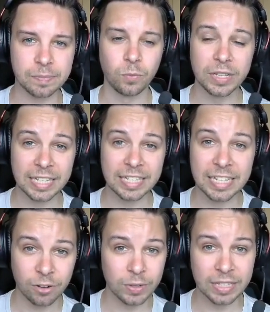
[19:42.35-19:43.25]
We see
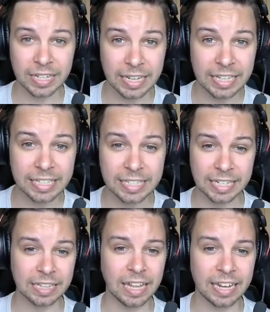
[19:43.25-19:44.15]
Zero in the lead
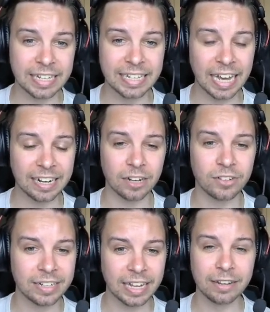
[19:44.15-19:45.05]
still at
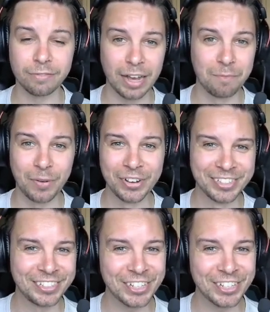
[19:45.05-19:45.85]
995 points,